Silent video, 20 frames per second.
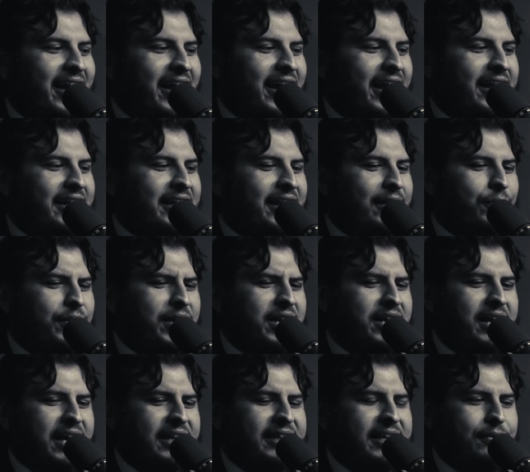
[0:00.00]
And then
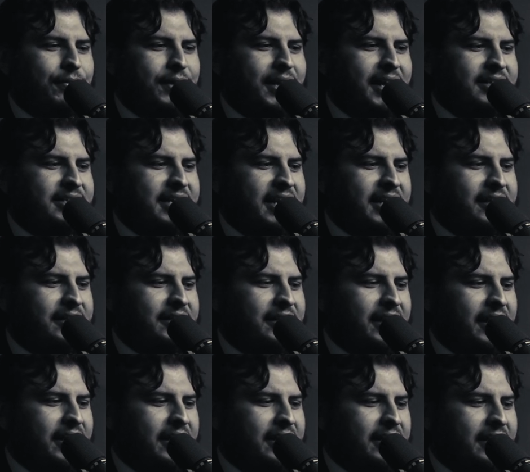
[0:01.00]
I think we had taken
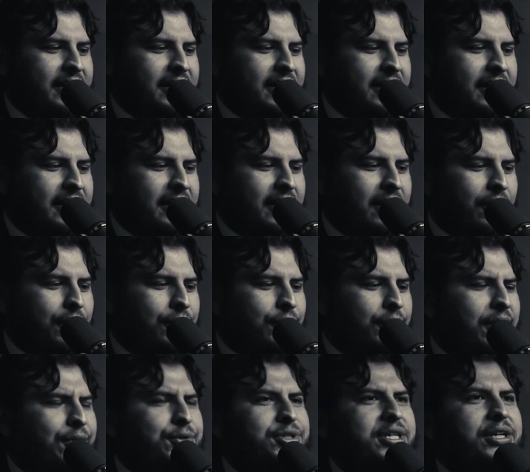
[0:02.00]
like, there
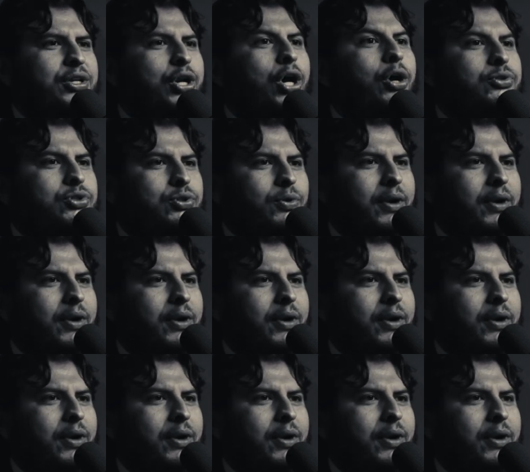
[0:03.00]
was like notes,